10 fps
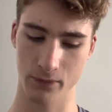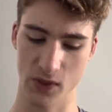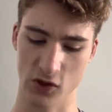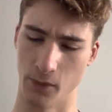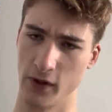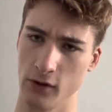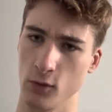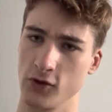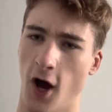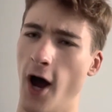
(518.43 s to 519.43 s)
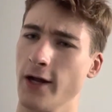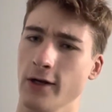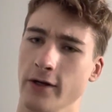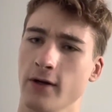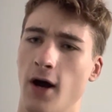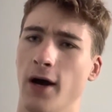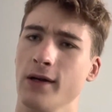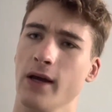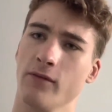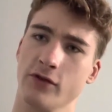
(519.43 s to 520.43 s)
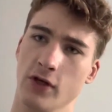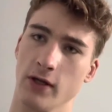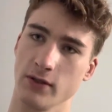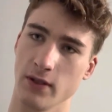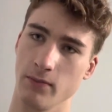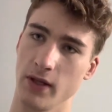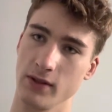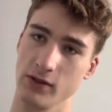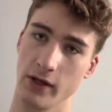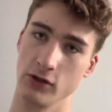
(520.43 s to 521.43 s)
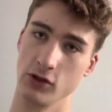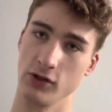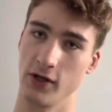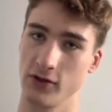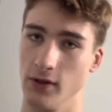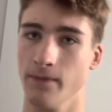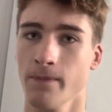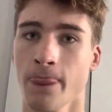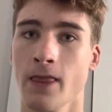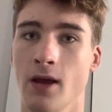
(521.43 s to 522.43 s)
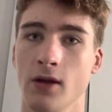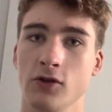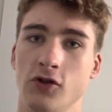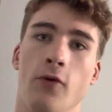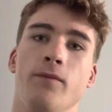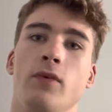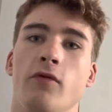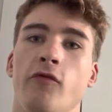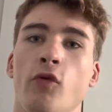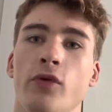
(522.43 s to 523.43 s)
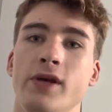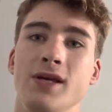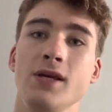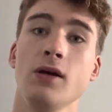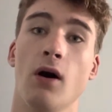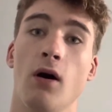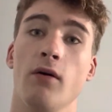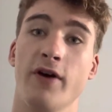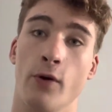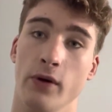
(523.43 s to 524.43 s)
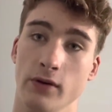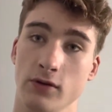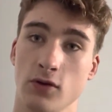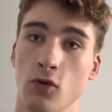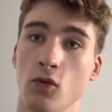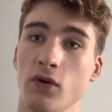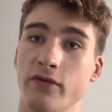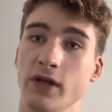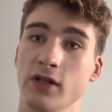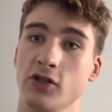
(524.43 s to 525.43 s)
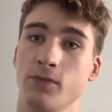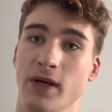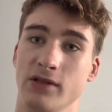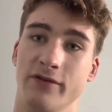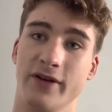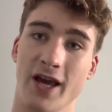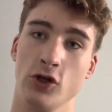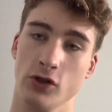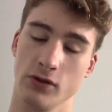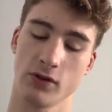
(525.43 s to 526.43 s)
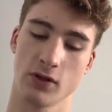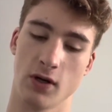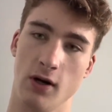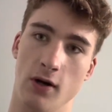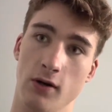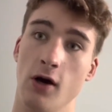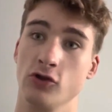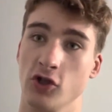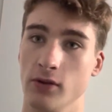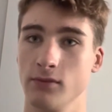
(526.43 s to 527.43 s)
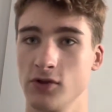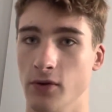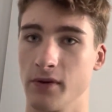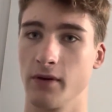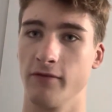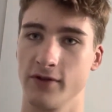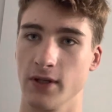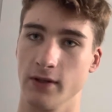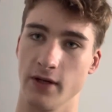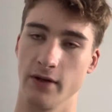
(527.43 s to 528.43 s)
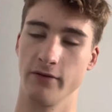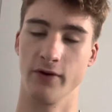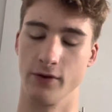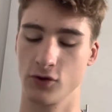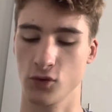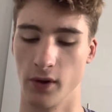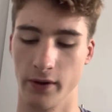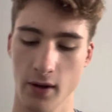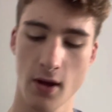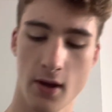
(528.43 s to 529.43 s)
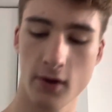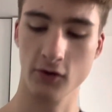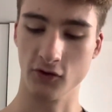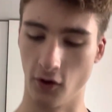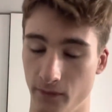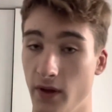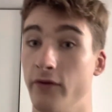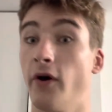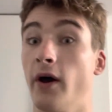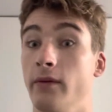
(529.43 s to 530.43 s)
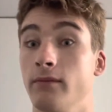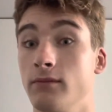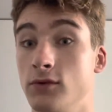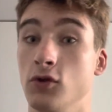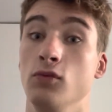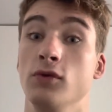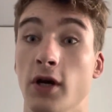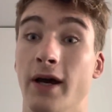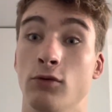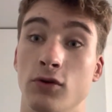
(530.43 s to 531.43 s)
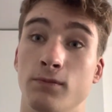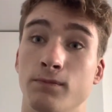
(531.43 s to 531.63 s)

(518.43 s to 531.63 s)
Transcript: Something that was highly, highly emphasised in my design GCSE. So, for the ER variant, all of these specifications are larger, so it can facilitate a further strike. So, if I do turn out